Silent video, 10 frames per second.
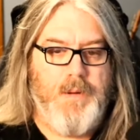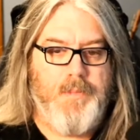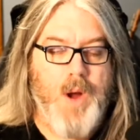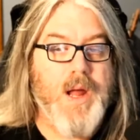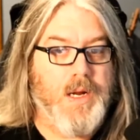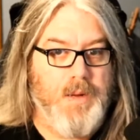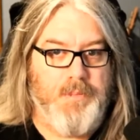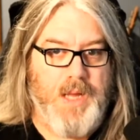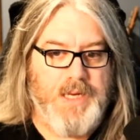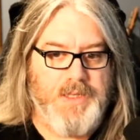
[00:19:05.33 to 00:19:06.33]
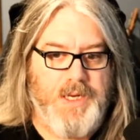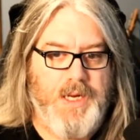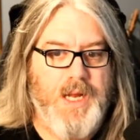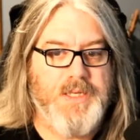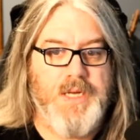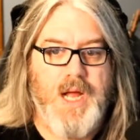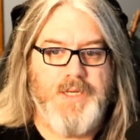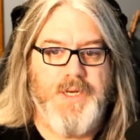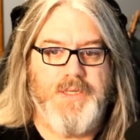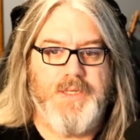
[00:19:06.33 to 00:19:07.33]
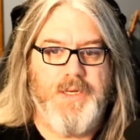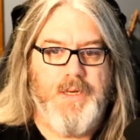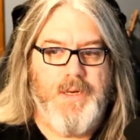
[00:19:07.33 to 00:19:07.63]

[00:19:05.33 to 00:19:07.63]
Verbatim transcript: product complexity it's not just